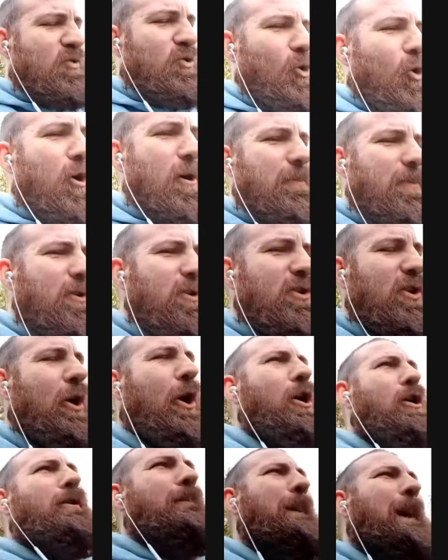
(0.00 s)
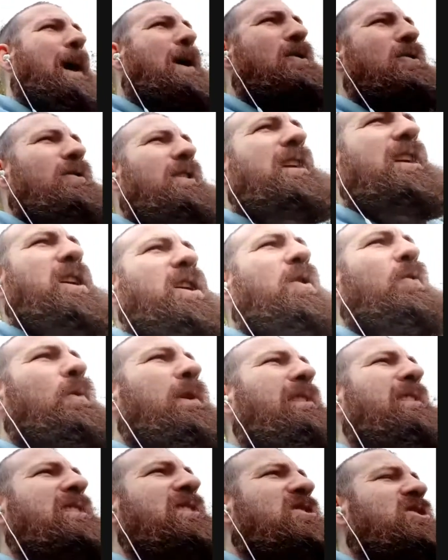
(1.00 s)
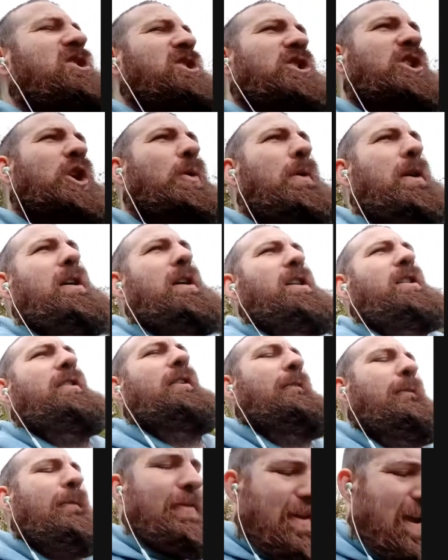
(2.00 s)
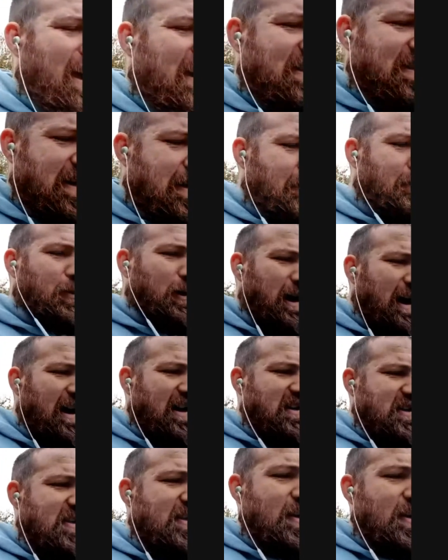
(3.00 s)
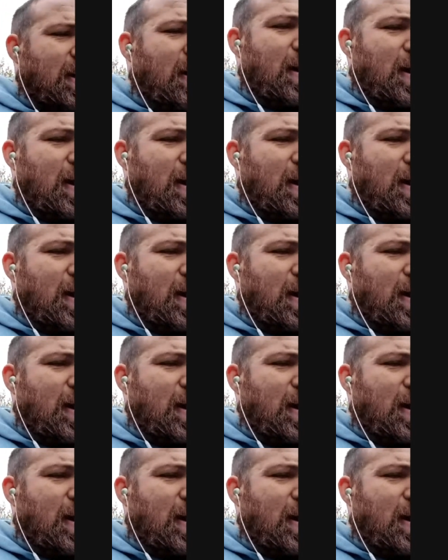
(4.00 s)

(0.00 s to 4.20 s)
Dortmund are apparently willing to lower the asking price